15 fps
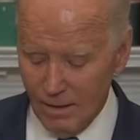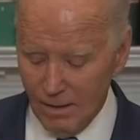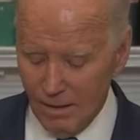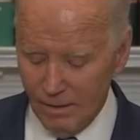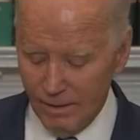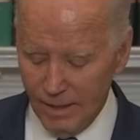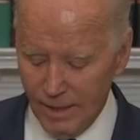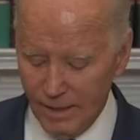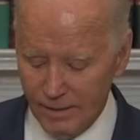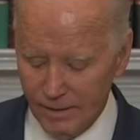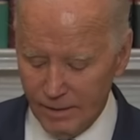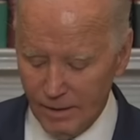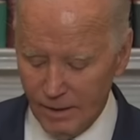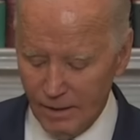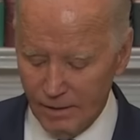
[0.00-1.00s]
that
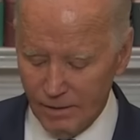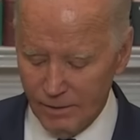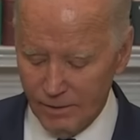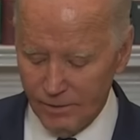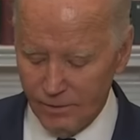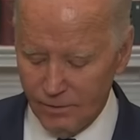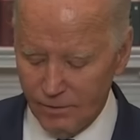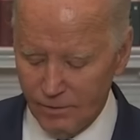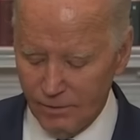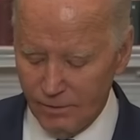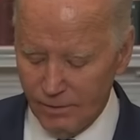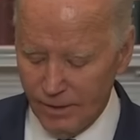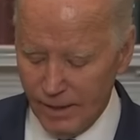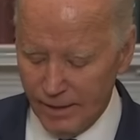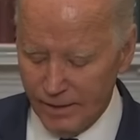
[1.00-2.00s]

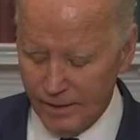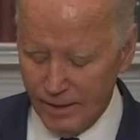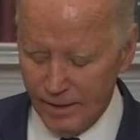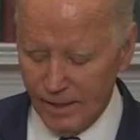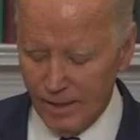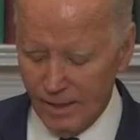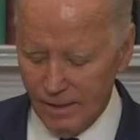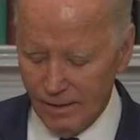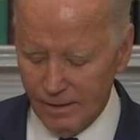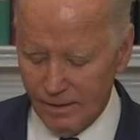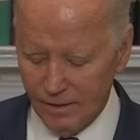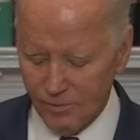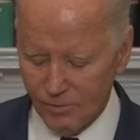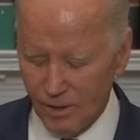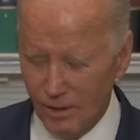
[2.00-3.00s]
the
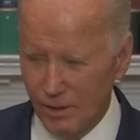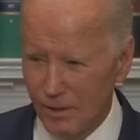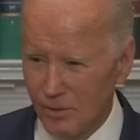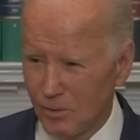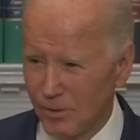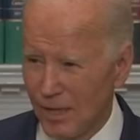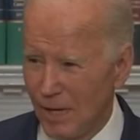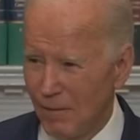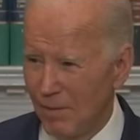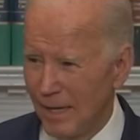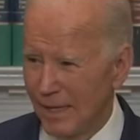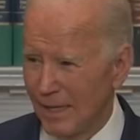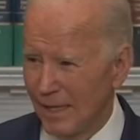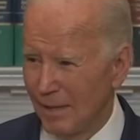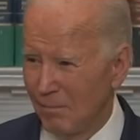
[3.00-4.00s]
Israelis will not
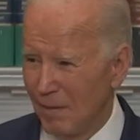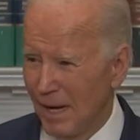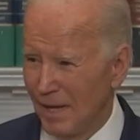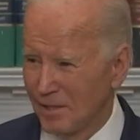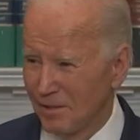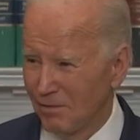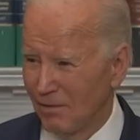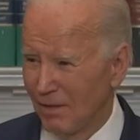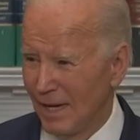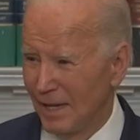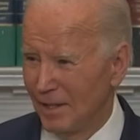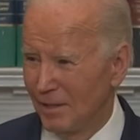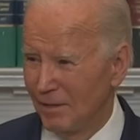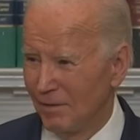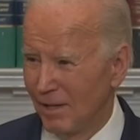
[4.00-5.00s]
make any massive land
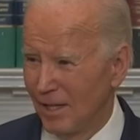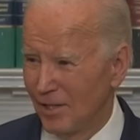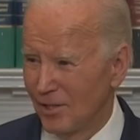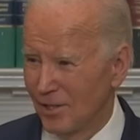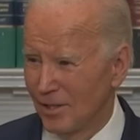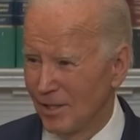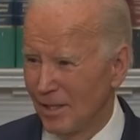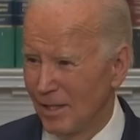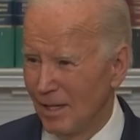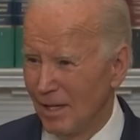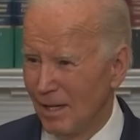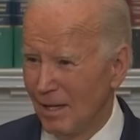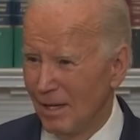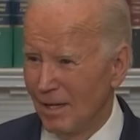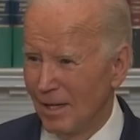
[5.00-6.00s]
invasion
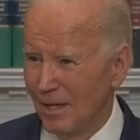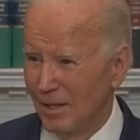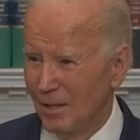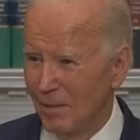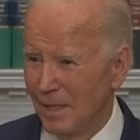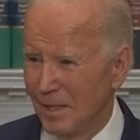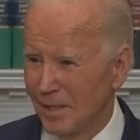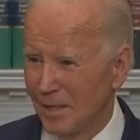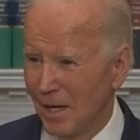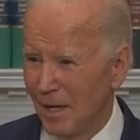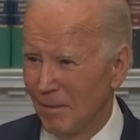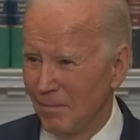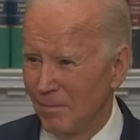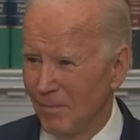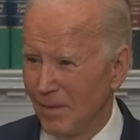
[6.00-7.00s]
in the meantime.
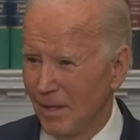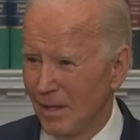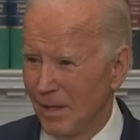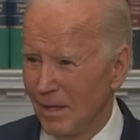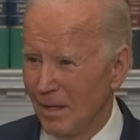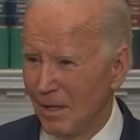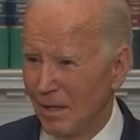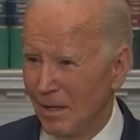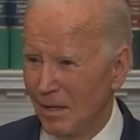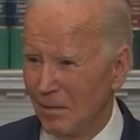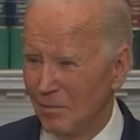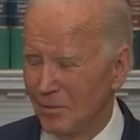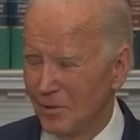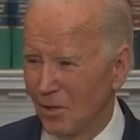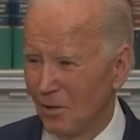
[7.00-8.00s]

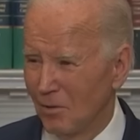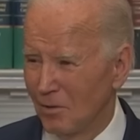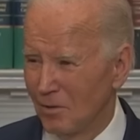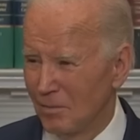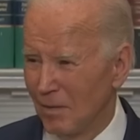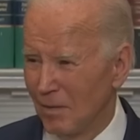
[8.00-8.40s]
So it's my